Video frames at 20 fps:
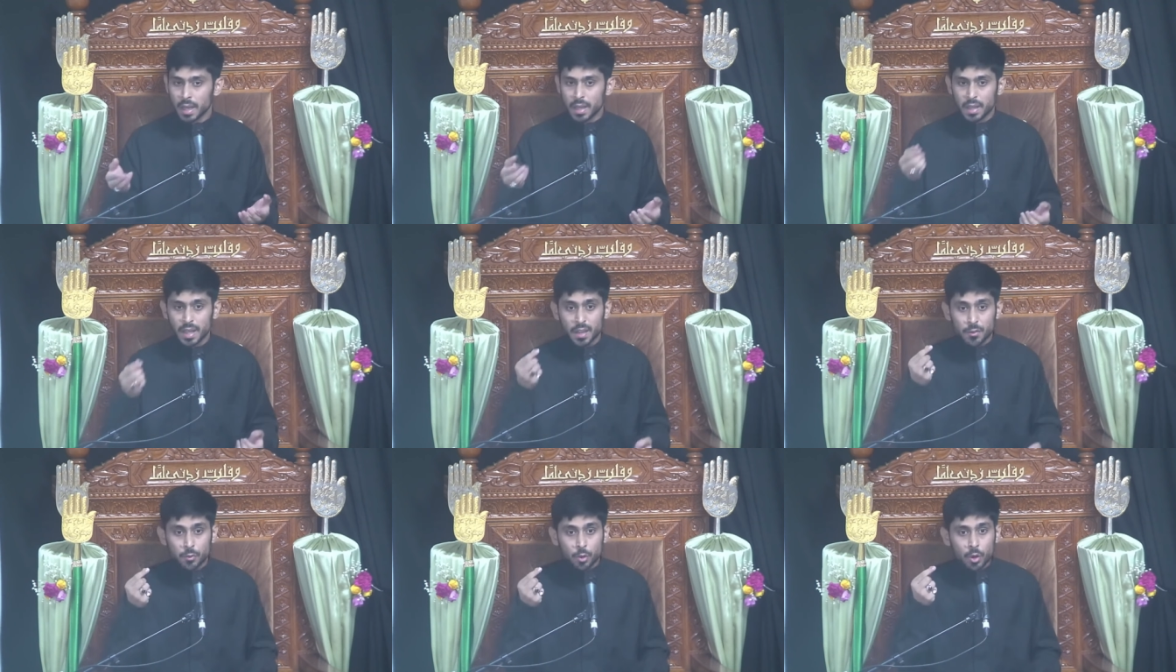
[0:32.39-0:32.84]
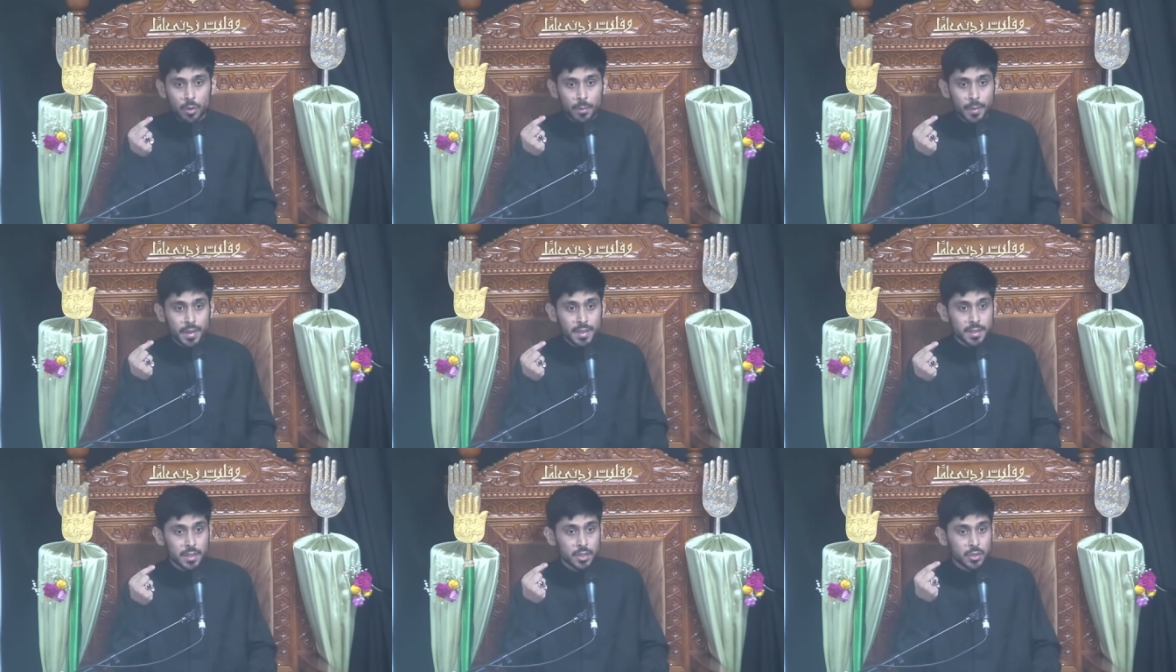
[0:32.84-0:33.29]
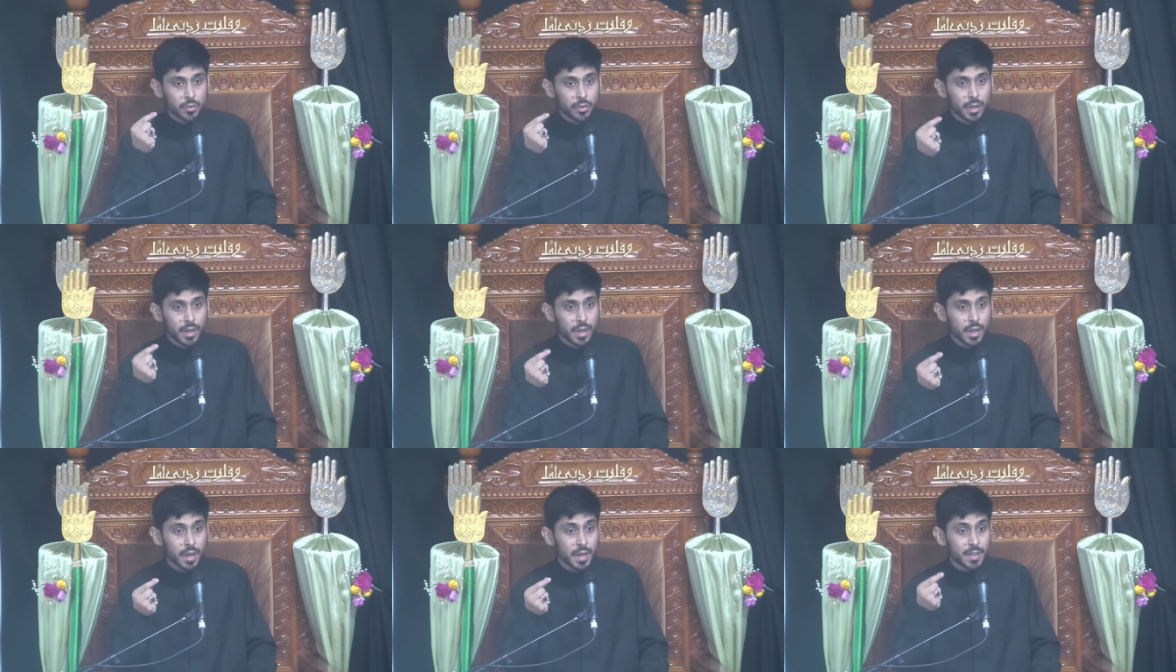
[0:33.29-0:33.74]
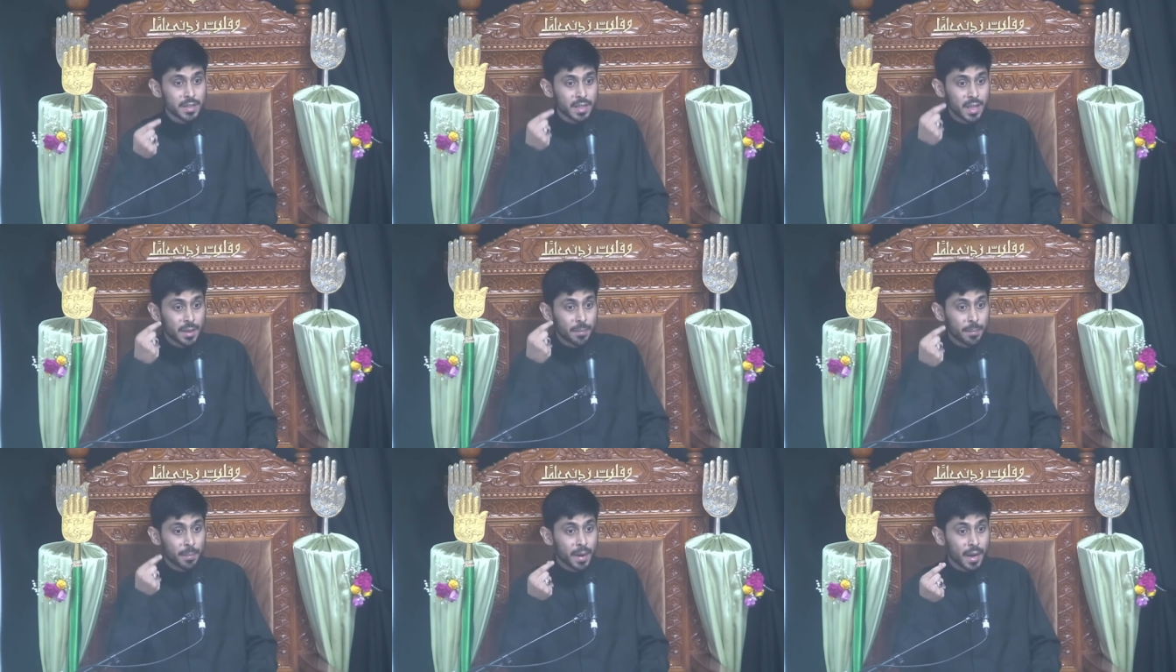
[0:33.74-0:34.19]
Therefore, it makes us realize
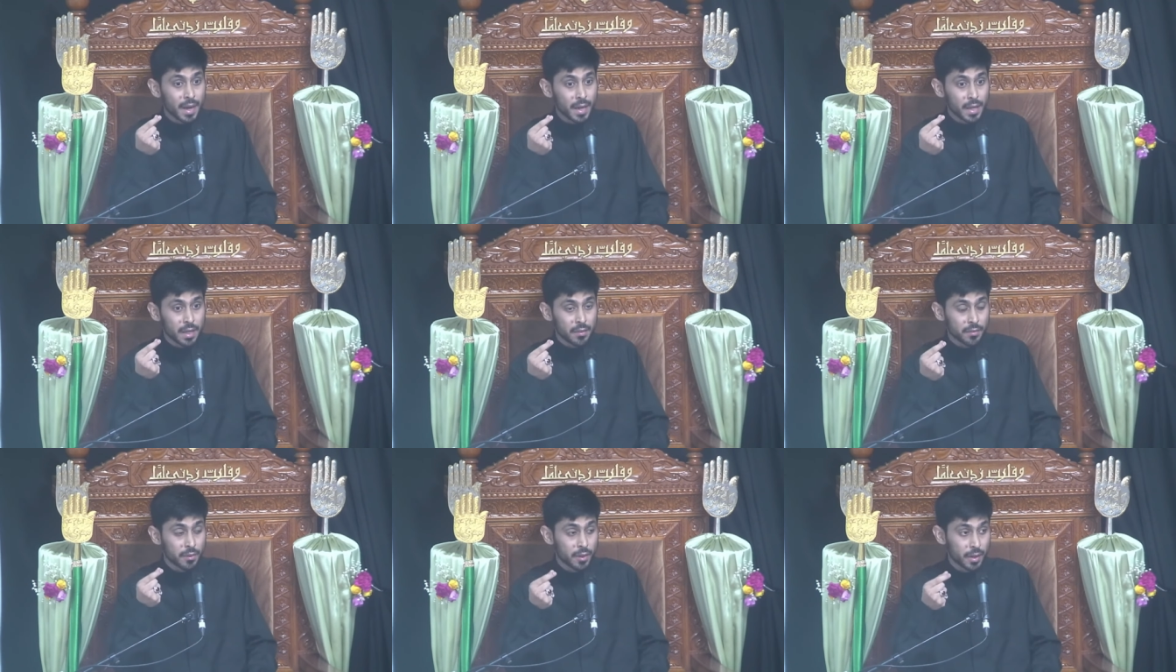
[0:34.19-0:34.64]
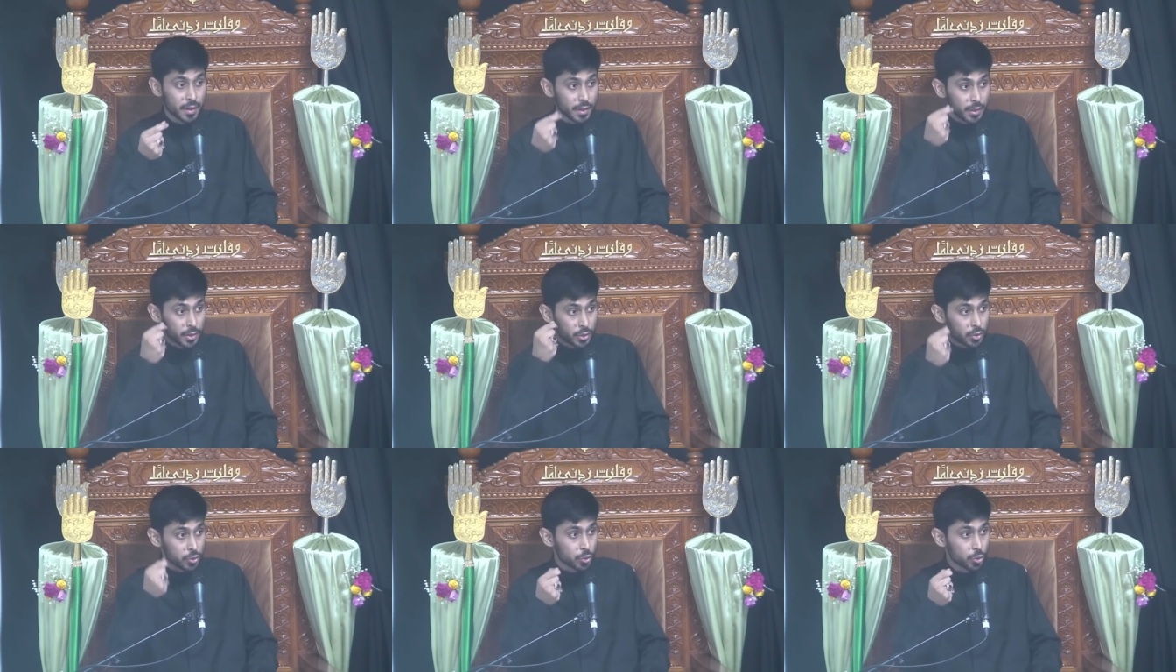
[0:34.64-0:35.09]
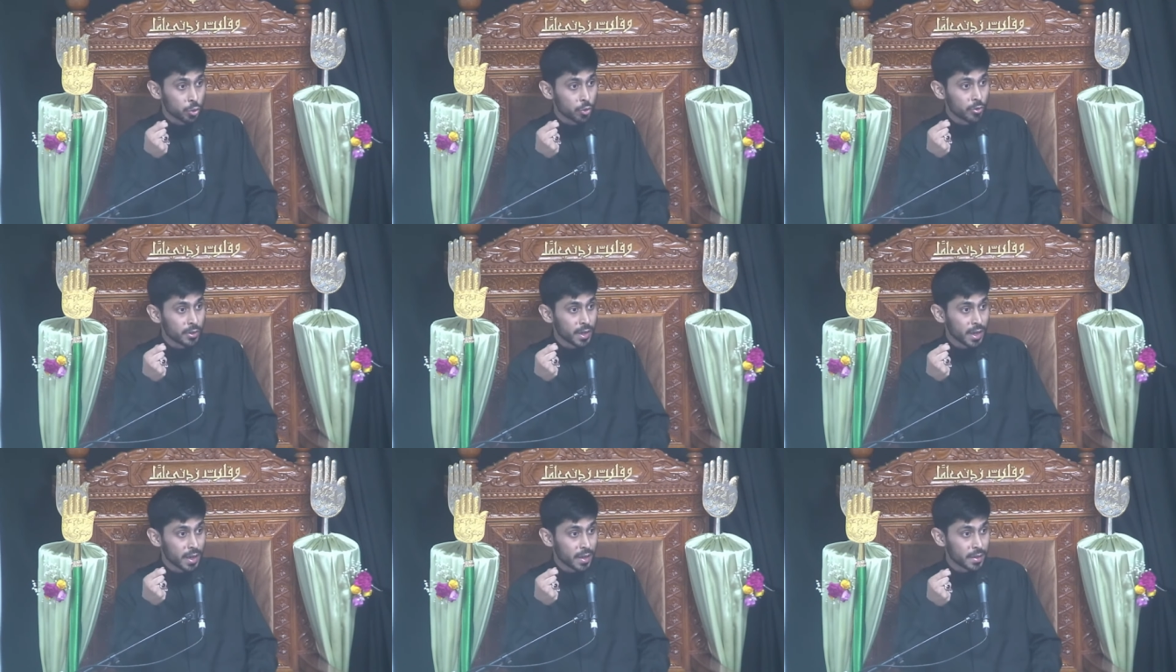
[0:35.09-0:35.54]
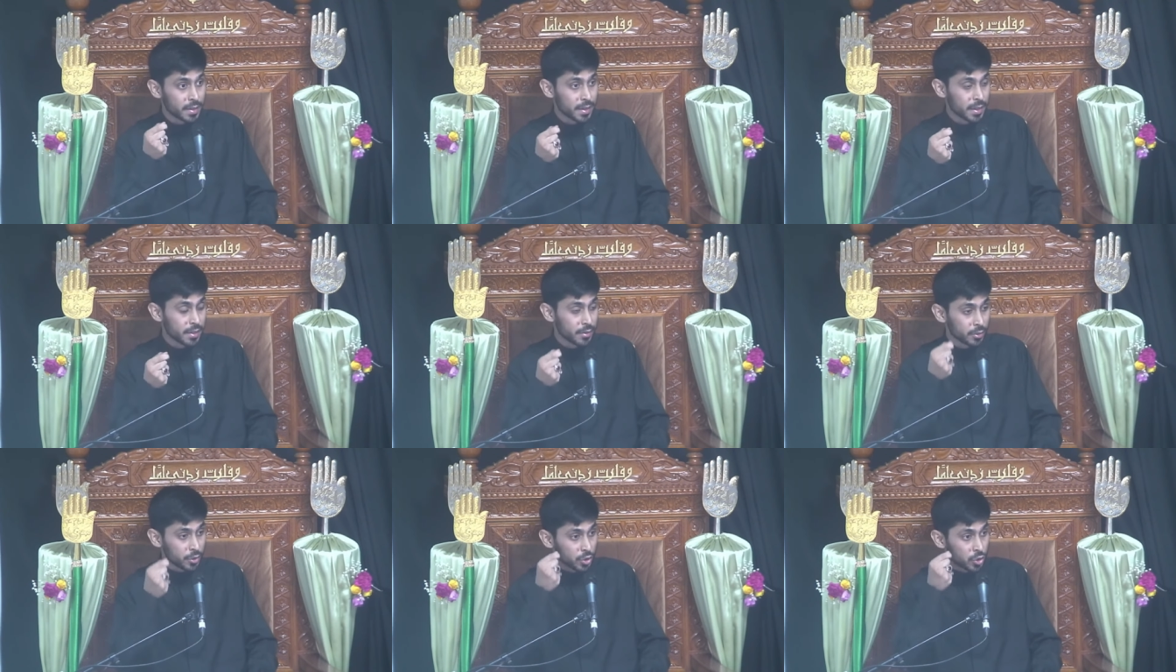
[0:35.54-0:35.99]
that ma'rifah in its true
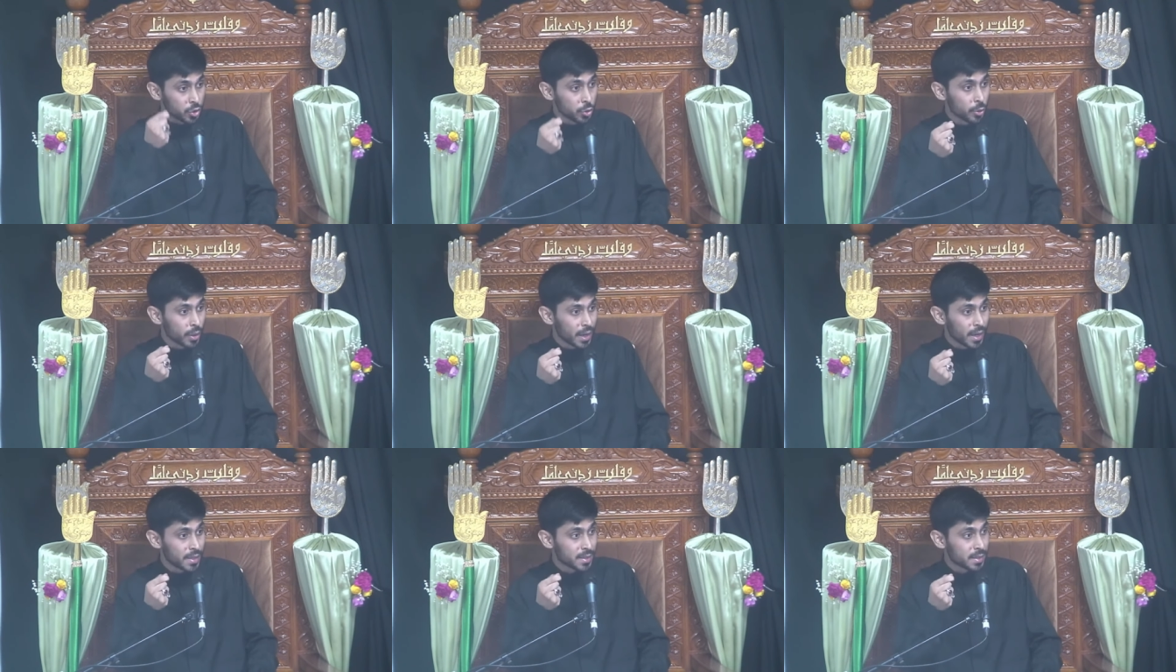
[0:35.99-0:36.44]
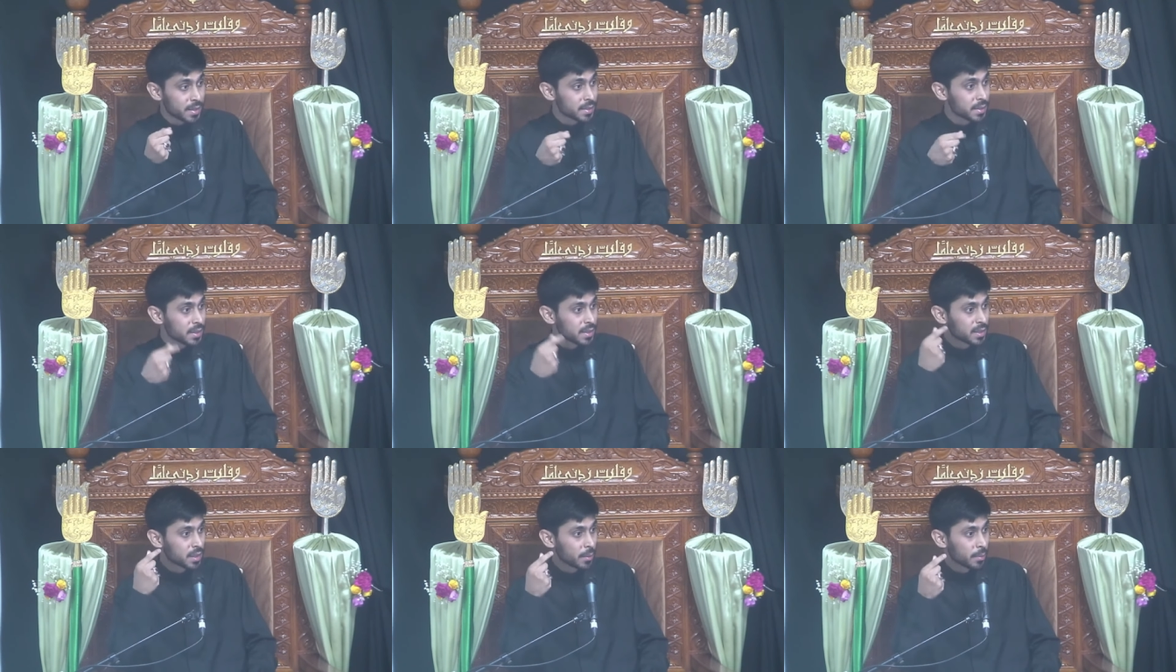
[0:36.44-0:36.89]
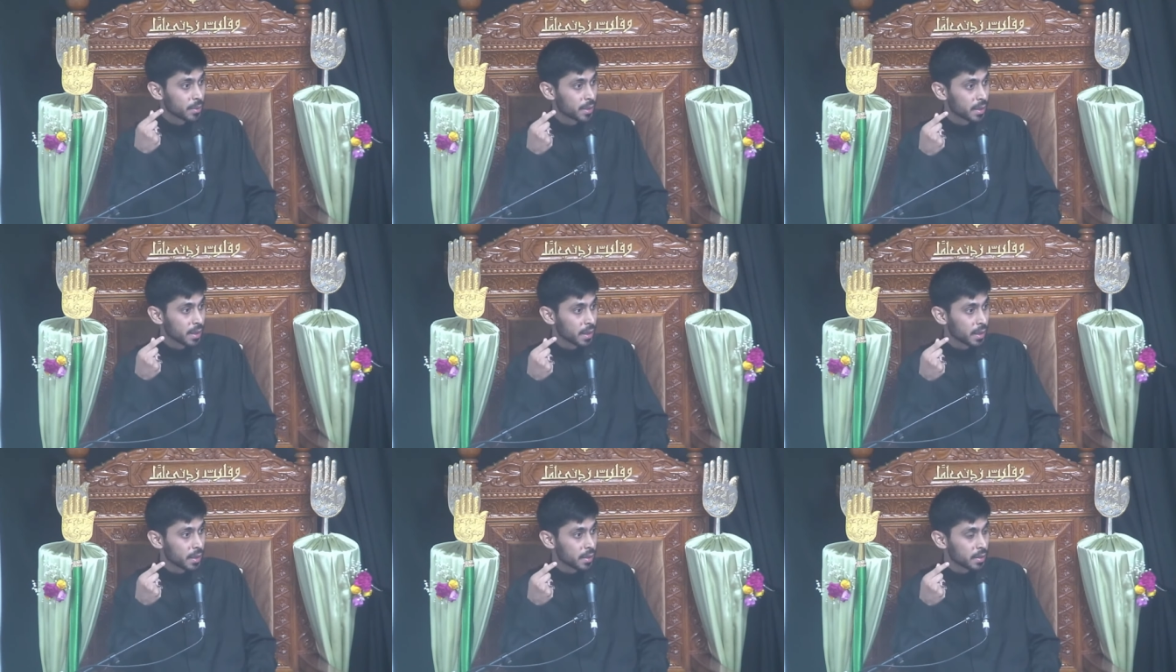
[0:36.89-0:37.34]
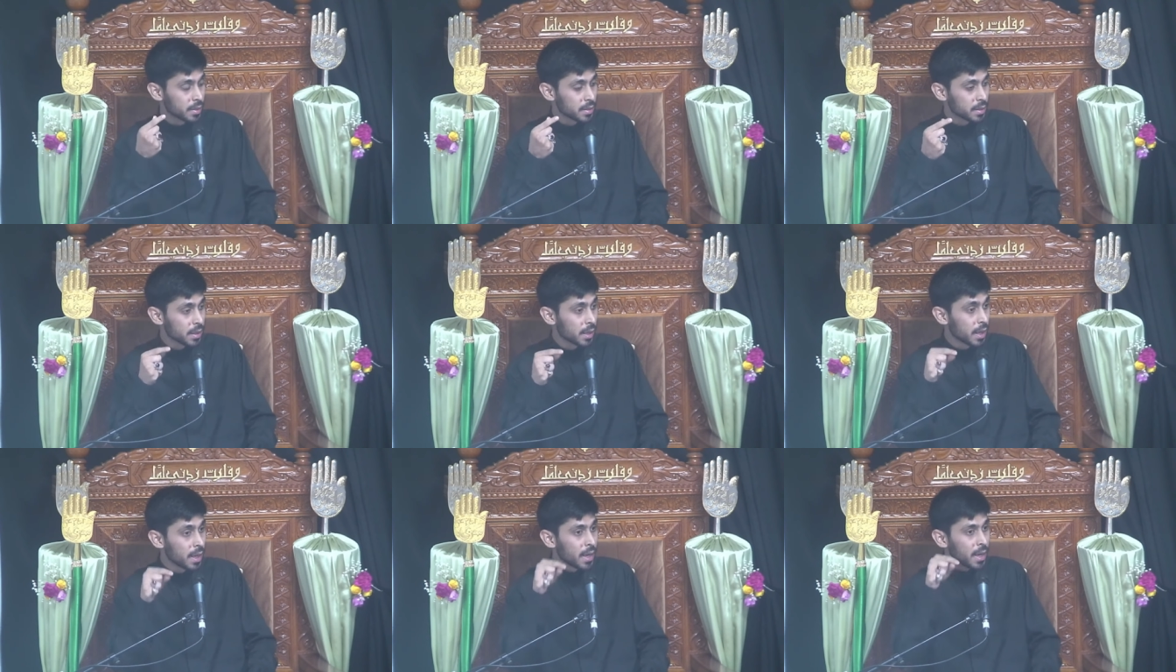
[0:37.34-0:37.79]
reality, in its true essence, is something else.